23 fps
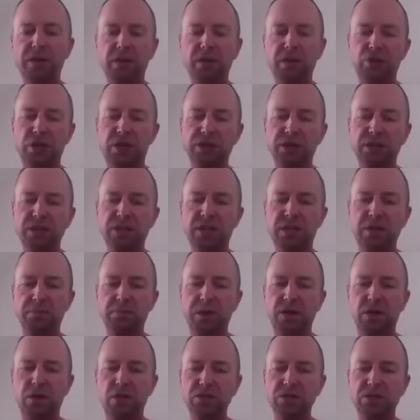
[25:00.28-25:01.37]
the agendas they've
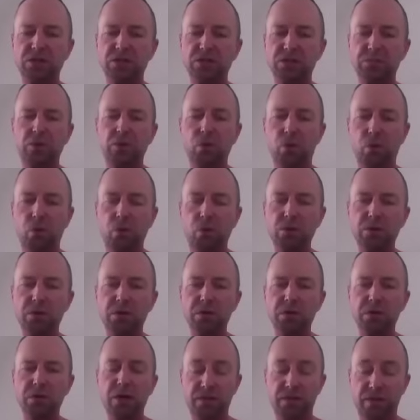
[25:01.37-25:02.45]
been asked to support,
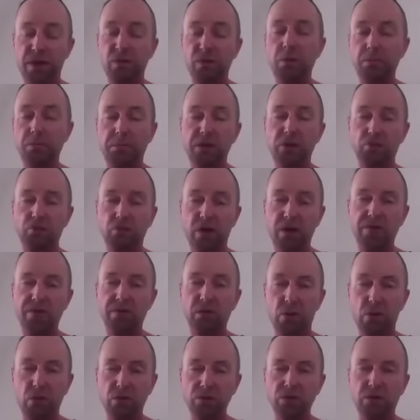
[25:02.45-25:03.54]
there would be grave
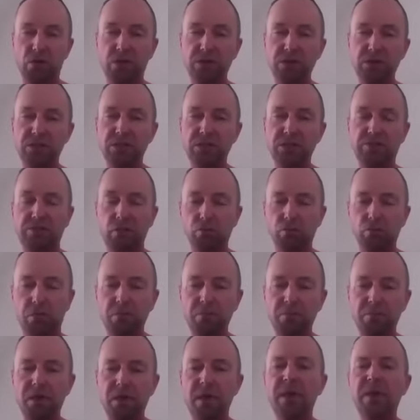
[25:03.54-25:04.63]
consequences for them.
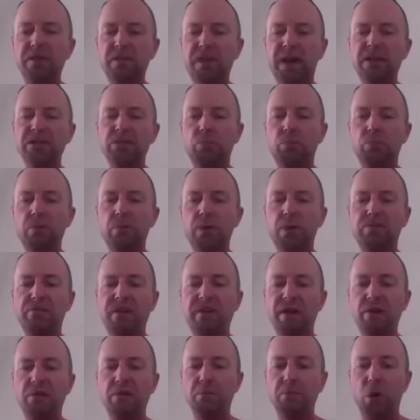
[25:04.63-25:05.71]
That's why we
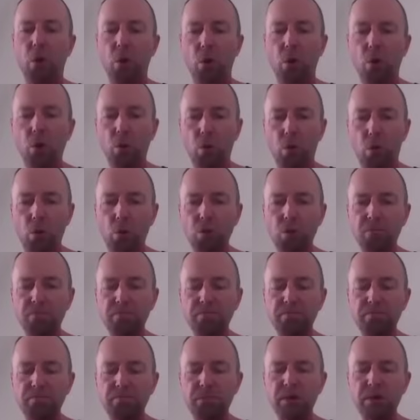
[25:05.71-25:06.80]
found them all
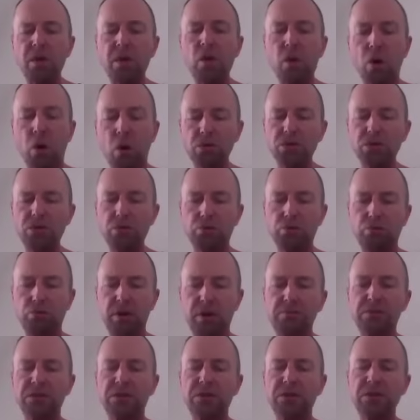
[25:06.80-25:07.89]
on
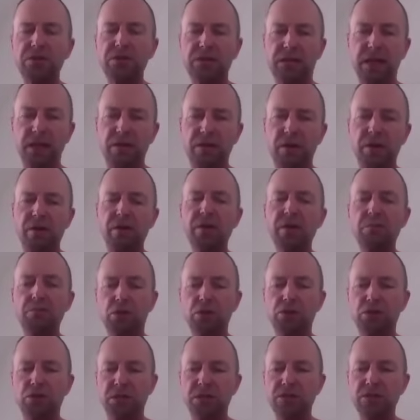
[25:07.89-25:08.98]
script together,
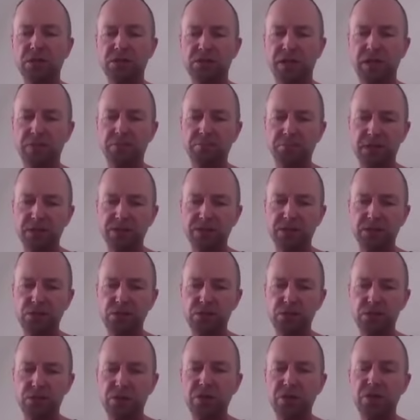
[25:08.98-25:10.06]
pushing the same
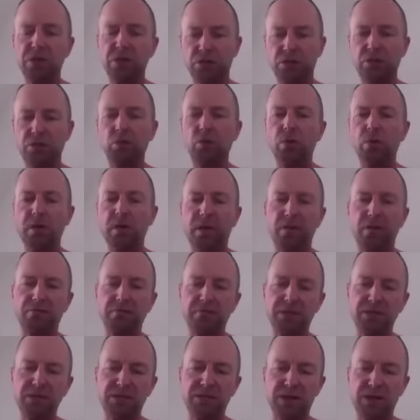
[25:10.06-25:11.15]
message. Do what the
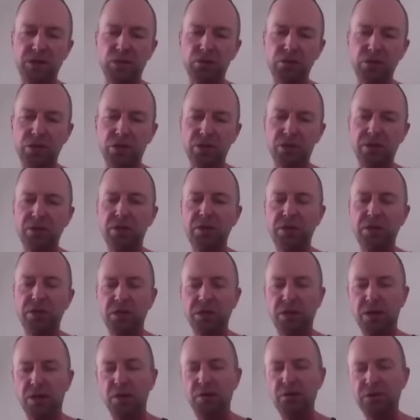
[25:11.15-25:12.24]
government tells you,
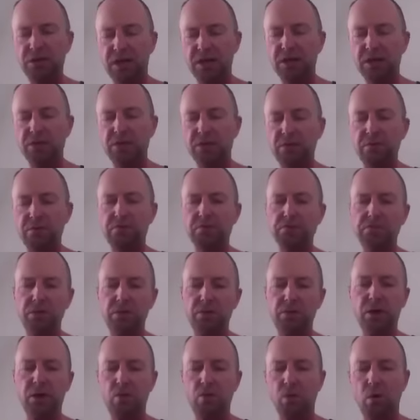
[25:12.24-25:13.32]
take the you
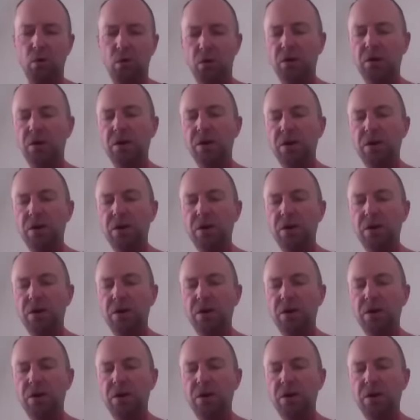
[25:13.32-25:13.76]
know what.